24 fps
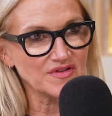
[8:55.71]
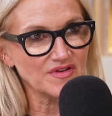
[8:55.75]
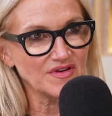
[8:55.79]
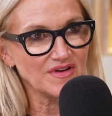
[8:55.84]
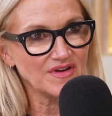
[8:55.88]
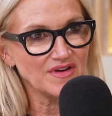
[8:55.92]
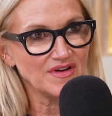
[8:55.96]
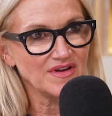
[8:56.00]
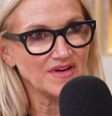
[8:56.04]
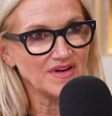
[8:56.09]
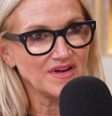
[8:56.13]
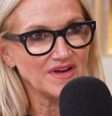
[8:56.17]

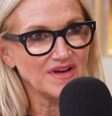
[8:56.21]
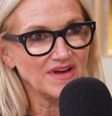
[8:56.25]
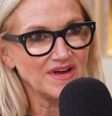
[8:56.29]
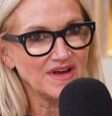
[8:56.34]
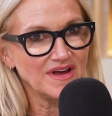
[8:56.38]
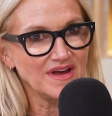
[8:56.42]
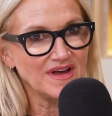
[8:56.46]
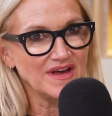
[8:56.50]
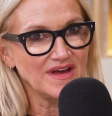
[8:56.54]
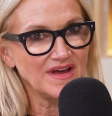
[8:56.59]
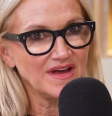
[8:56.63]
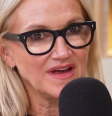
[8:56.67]
Mm-hmm.
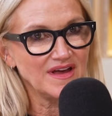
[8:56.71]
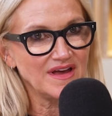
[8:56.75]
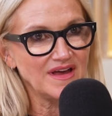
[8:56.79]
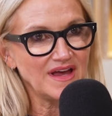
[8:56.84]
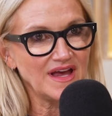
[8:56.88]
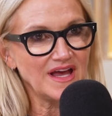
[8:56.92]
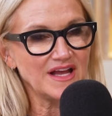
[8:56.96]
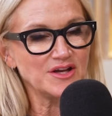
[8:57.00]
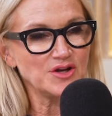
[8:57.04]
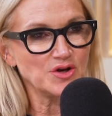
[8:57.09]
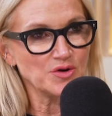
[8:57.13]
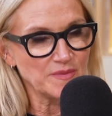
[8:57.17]

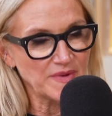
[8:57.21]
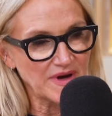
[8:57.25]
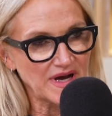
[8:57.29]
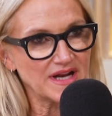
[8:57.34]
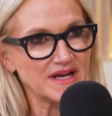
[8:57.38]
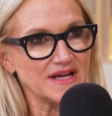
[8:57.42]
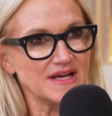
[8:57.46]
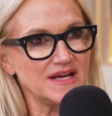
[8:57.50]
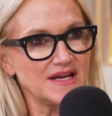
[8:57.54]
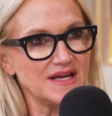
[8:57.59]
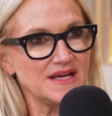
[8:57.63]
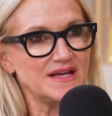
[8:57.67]
And your
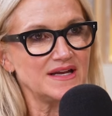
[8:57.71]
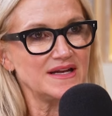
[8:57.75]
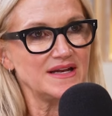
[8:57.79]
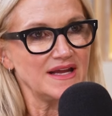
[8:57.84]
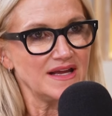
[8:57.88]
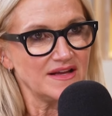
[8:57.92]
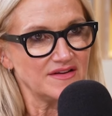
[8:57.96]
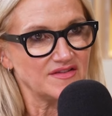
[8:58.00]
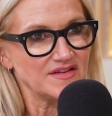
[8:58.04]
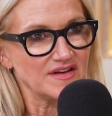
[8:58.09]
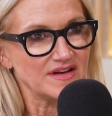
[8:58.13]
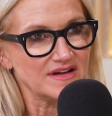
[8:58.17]
body
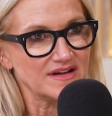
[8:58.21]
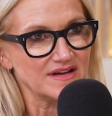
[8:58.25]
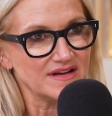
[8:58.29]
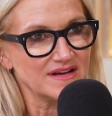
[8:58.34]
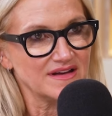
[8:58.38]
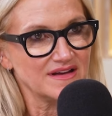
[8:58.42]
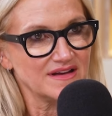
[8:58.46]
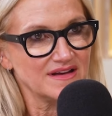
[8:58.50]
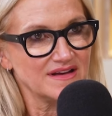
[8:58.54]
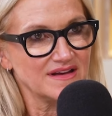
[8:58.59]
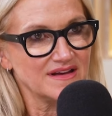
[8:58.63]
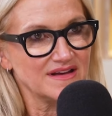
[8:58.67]
needs
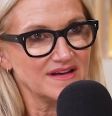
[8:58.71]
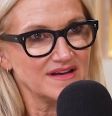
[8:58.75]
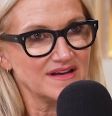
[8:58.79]
it.